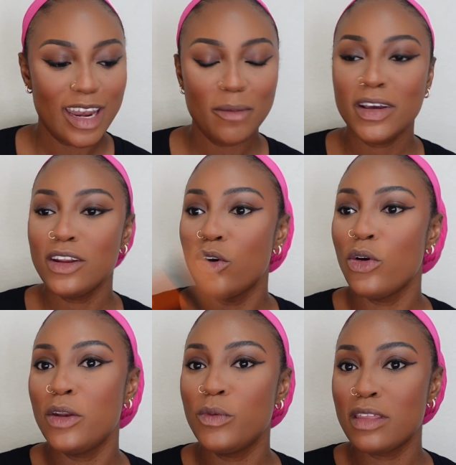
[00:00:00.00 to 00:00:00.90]
I'm gonna go
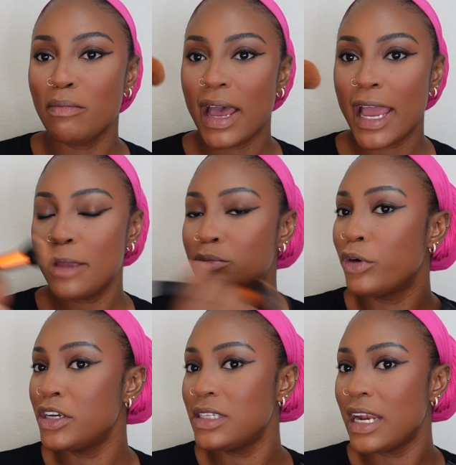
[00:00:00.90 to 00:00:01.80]
in with my
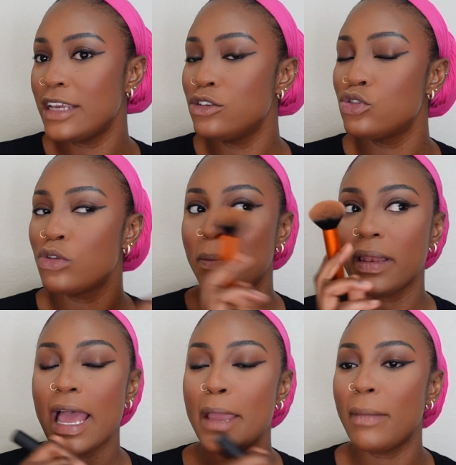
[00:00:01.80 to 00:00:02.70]
brush that I used to
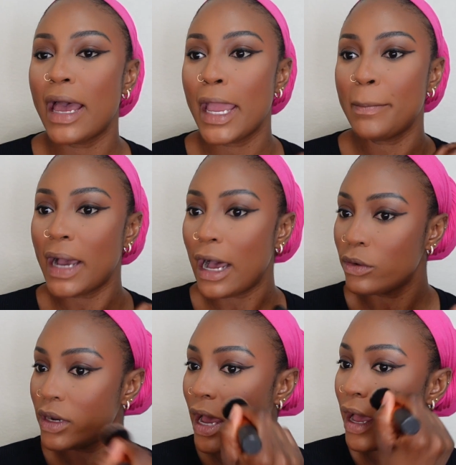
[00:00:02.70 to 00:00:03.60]
apply my
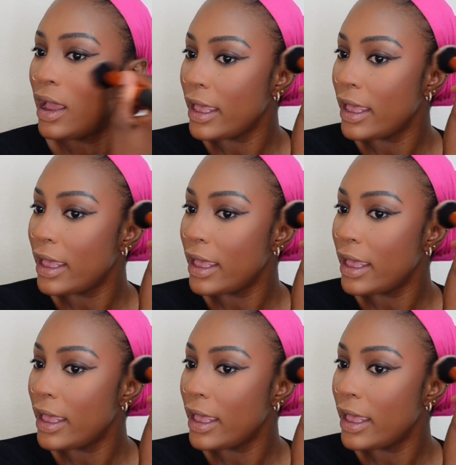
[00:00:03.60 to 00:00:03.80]
powder,